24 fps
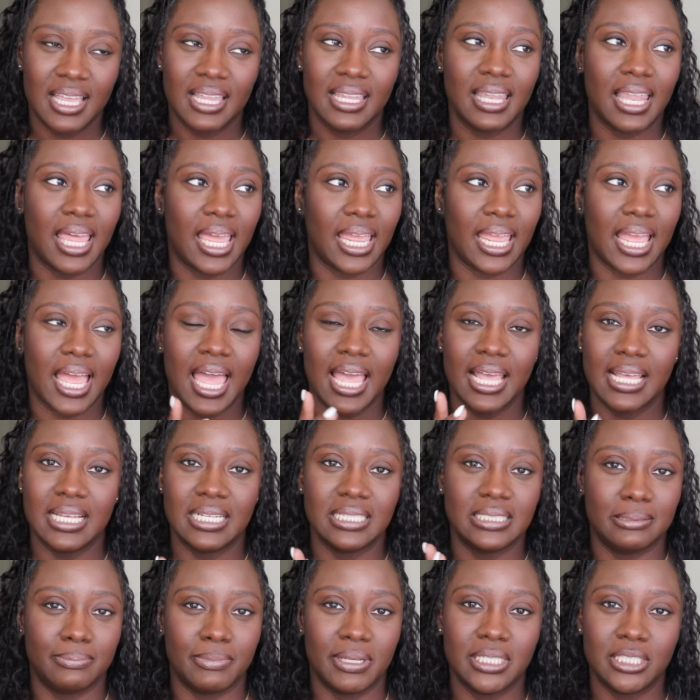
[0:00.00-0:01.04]
Like, I
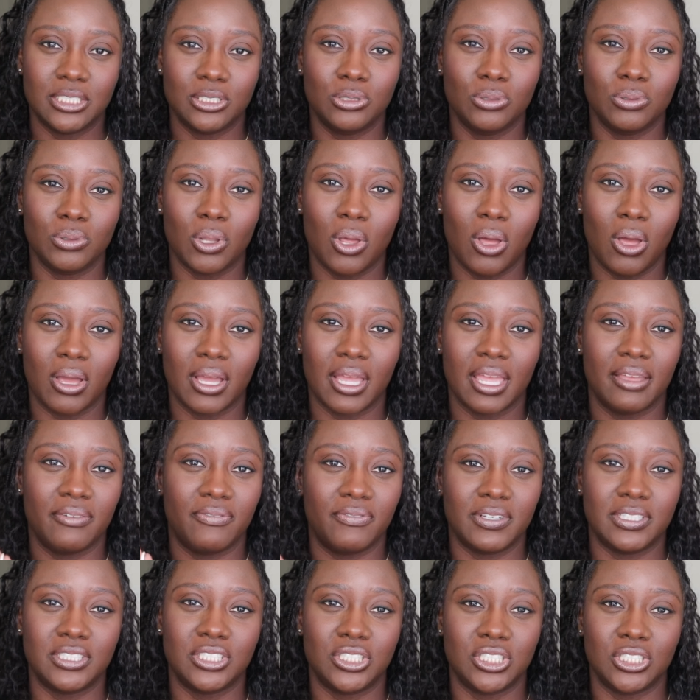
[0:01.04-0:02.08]
can't smell it too long
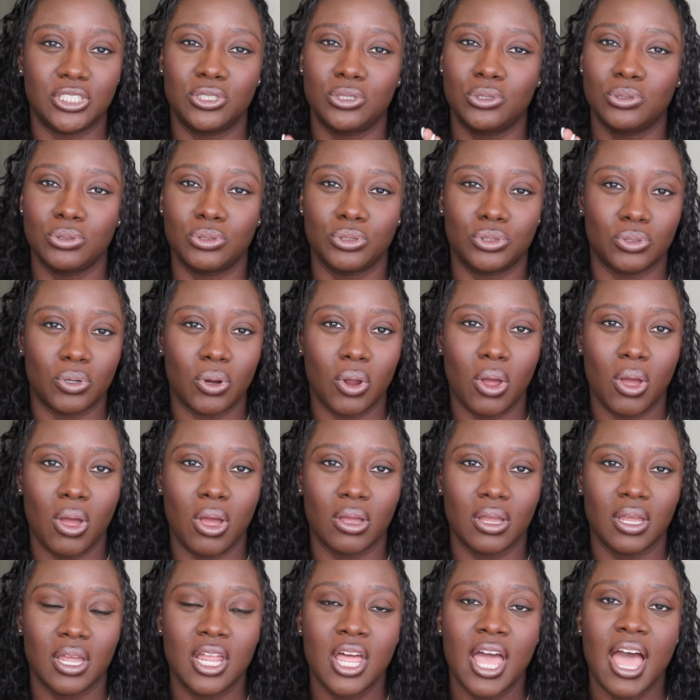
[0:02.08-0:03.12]
if it's just too
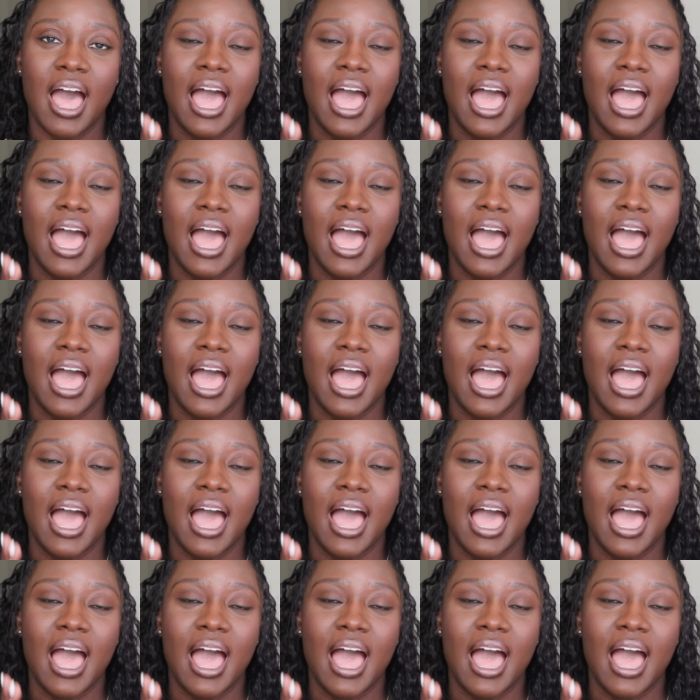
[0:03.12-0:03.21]
strong.